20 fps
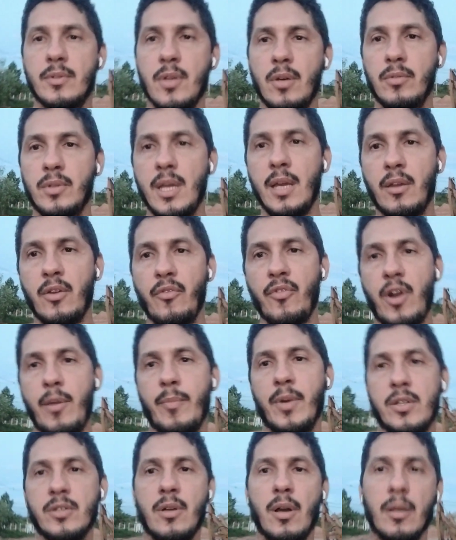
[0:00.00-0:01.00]
So thank you very
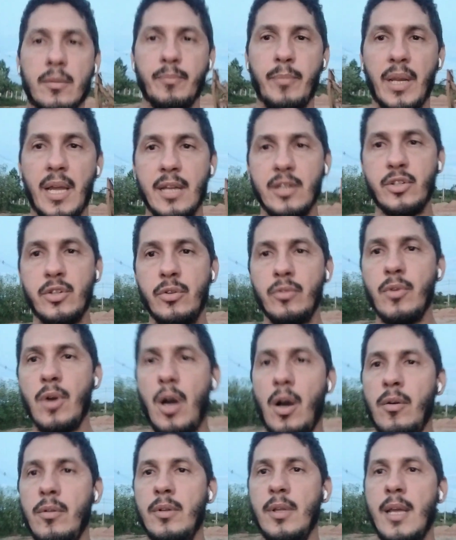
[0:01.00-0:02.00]
much. God bless you
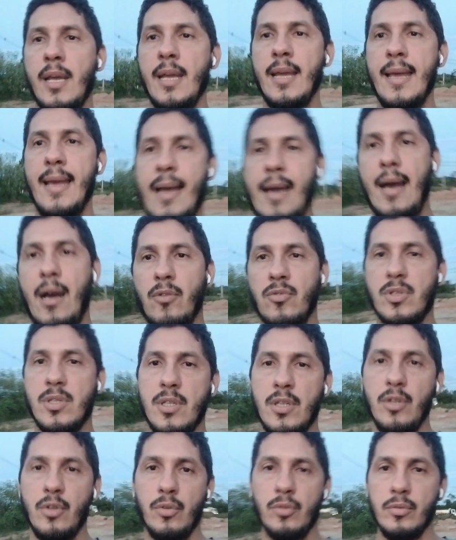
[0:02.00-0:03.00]
all. I'll
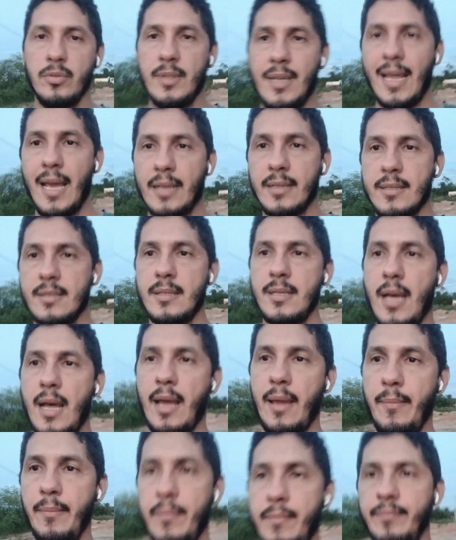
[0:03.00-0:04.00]
see you next
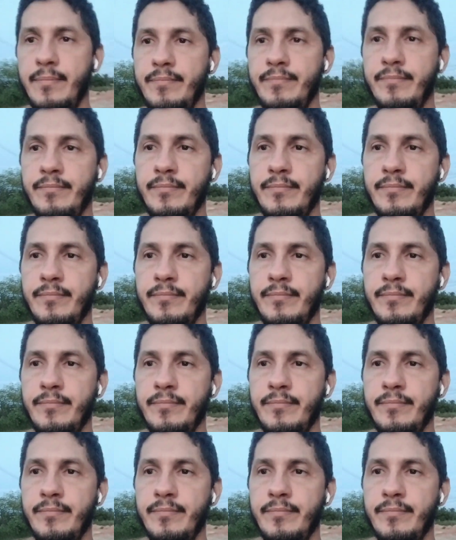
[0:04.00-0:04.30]
time.